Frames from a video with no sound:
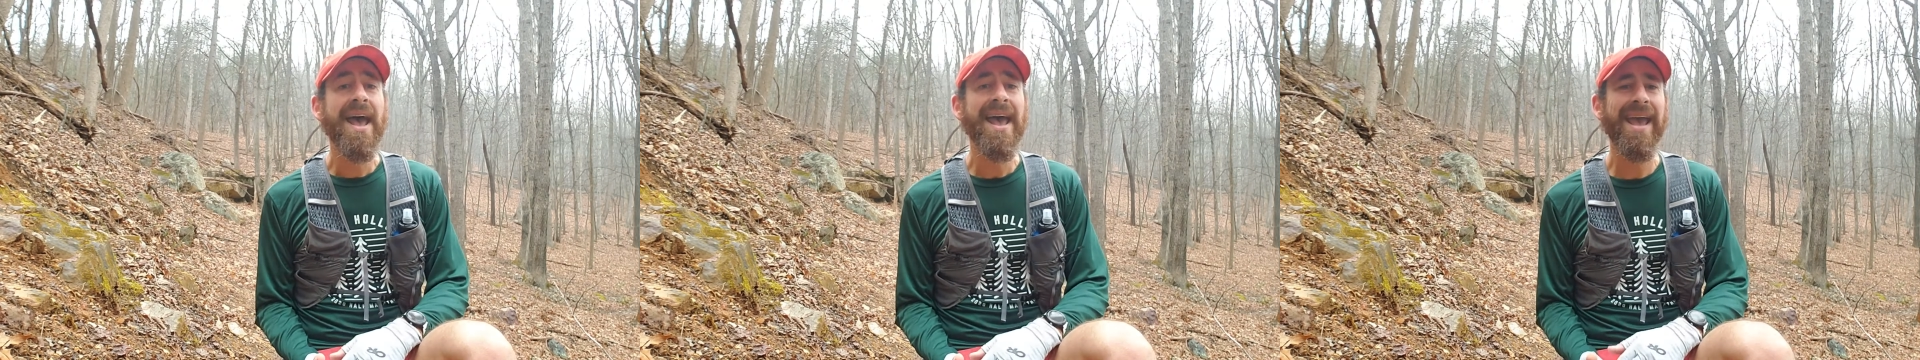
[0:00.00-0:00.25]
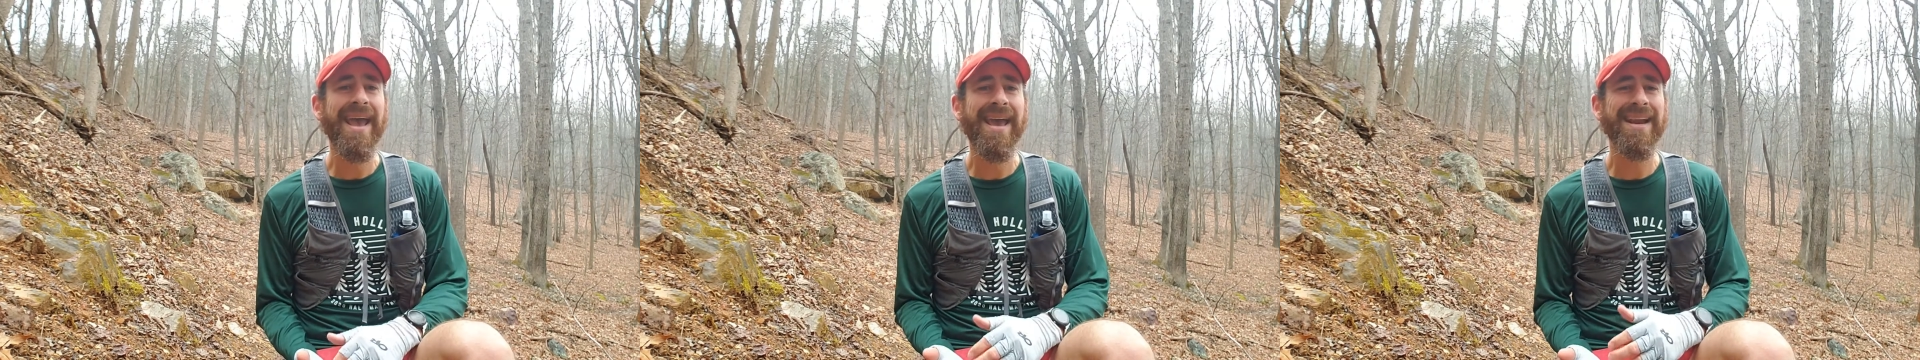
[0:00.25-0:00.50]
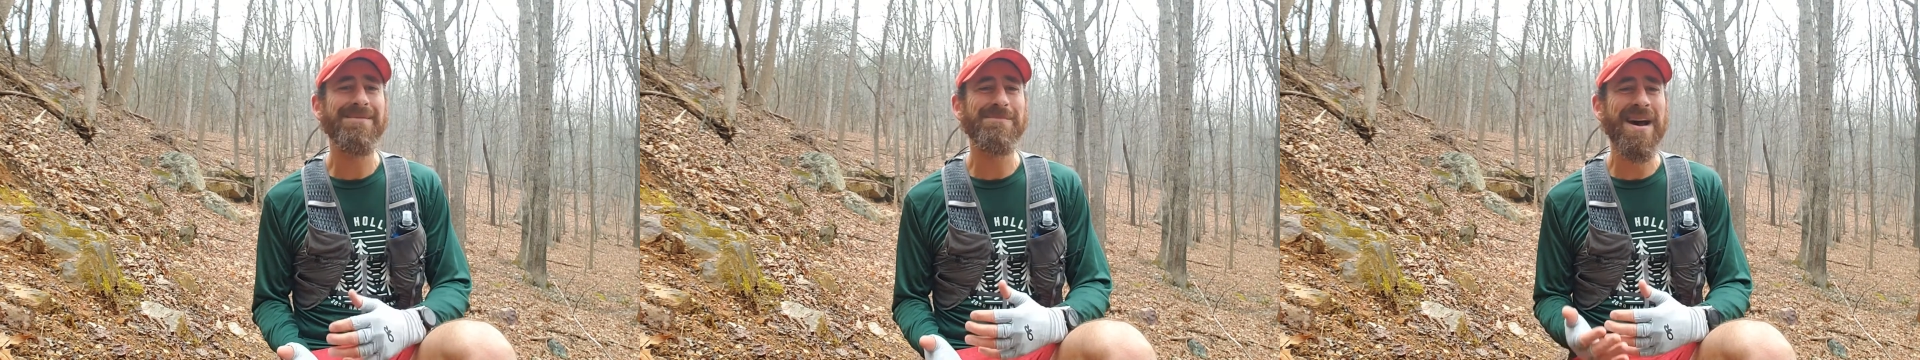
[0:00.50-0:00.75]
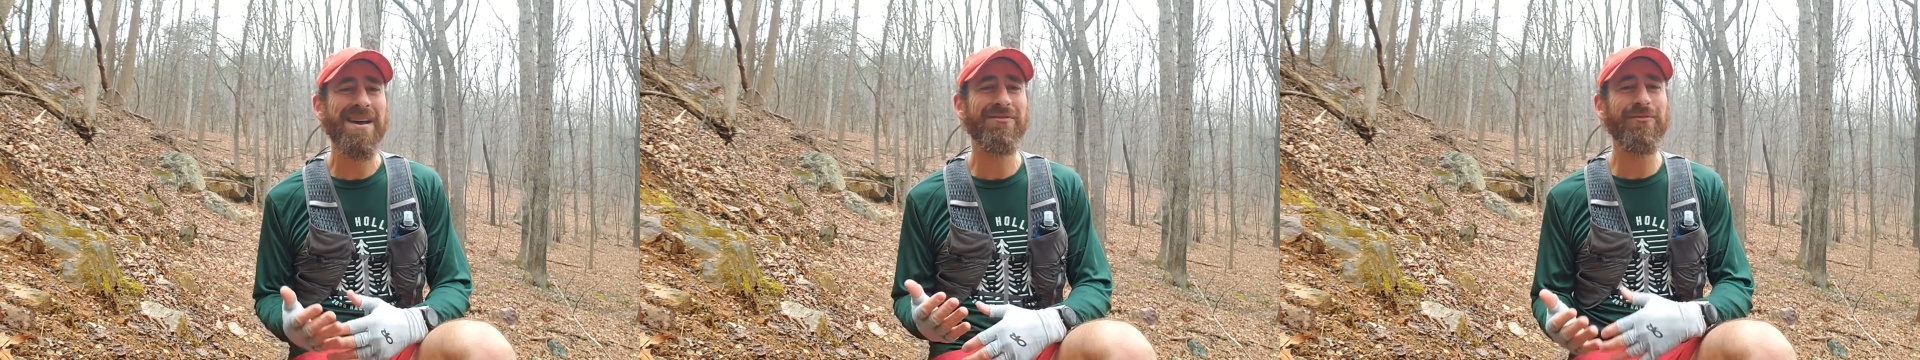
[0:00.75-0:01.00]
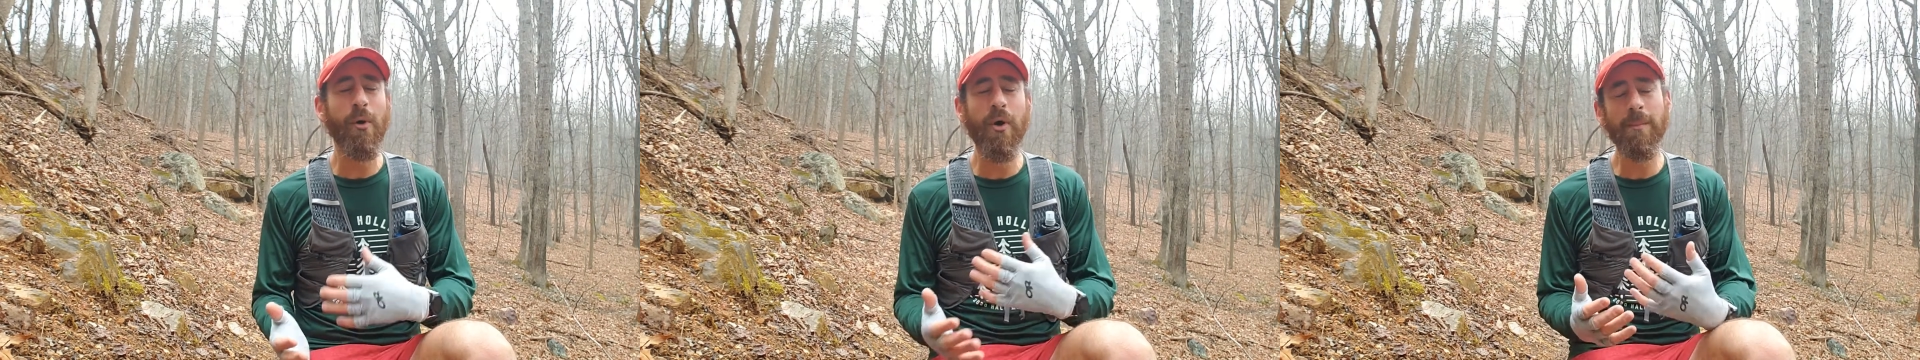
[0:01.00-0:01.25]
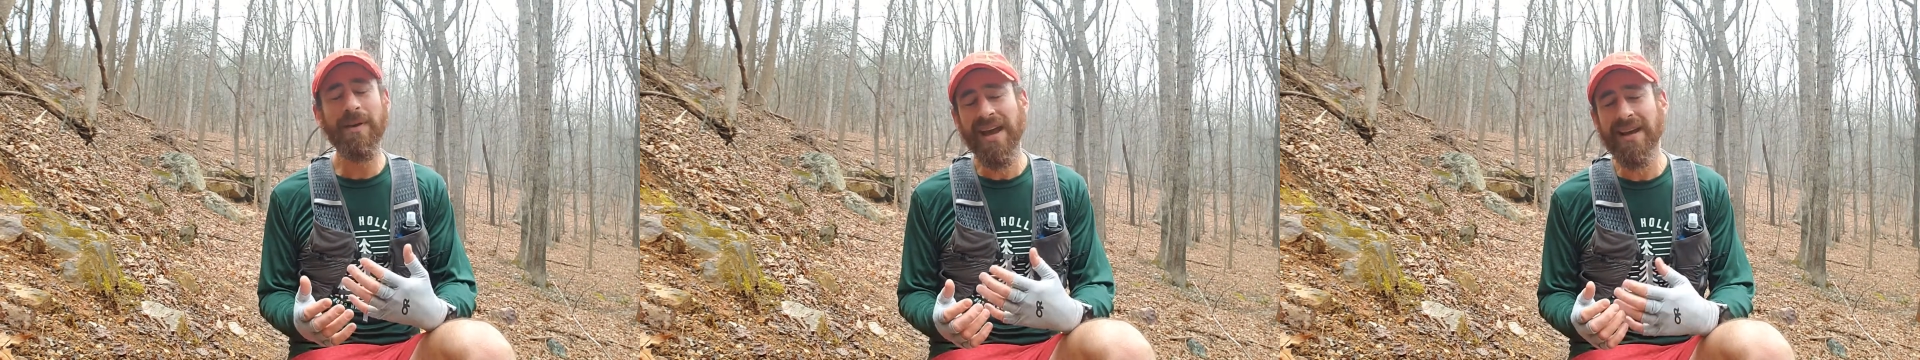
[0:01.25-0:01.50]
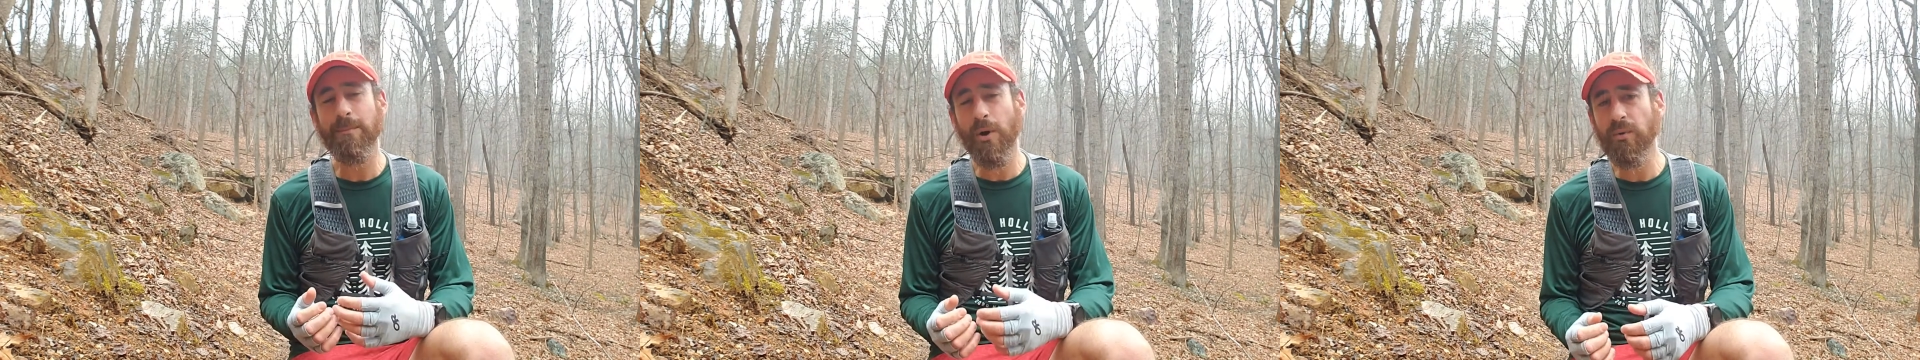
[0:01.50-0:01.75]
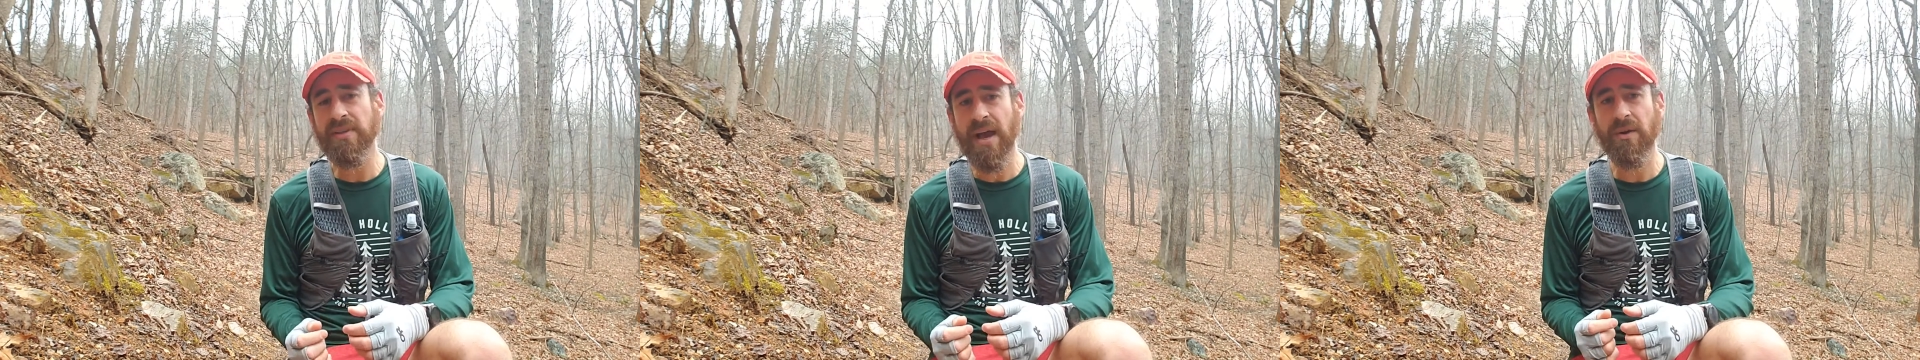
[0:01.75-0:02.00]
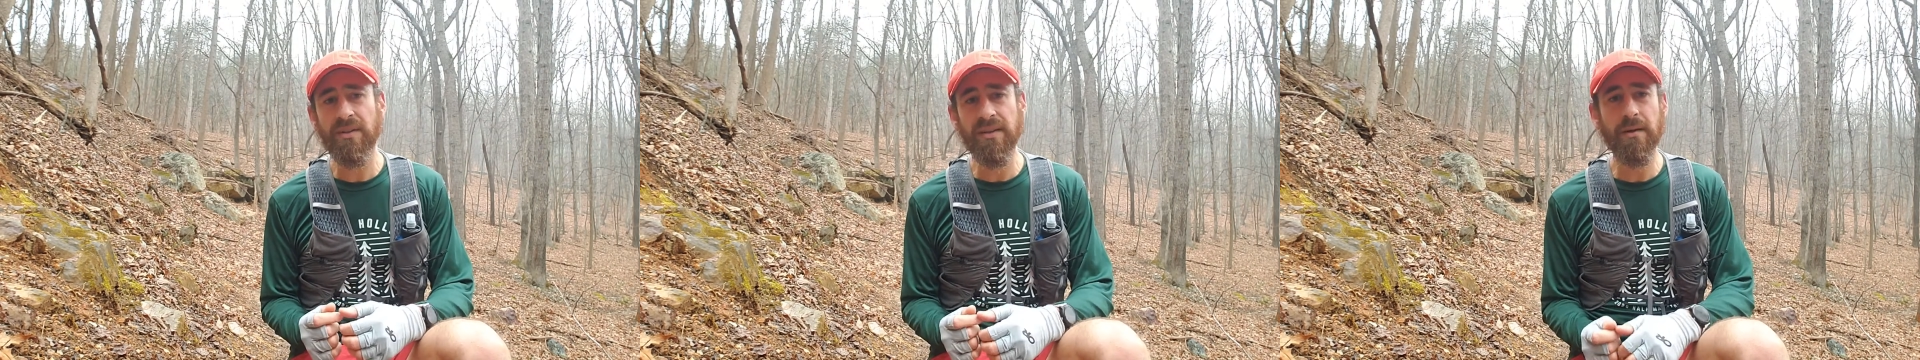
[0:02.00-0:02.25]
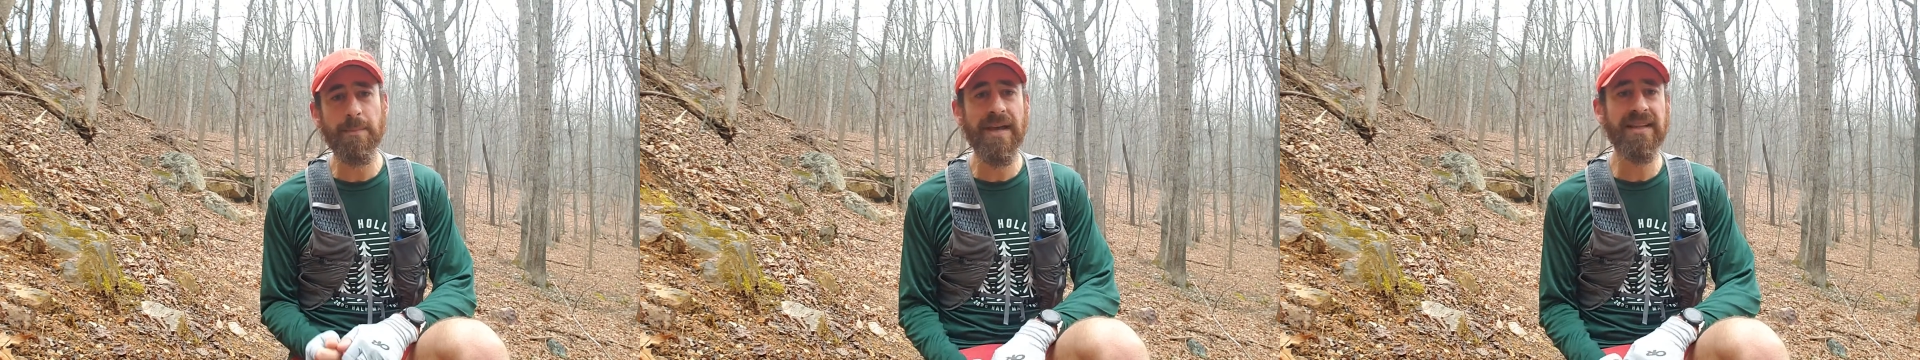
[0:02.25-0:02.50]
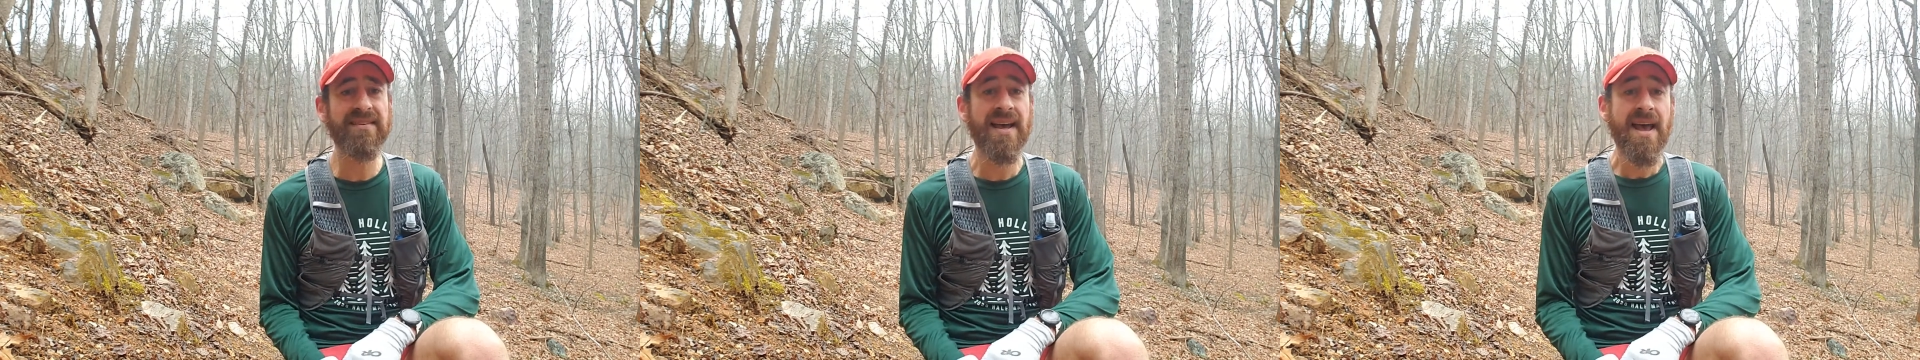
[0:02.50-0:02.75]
and my form kind of broke down a little bit,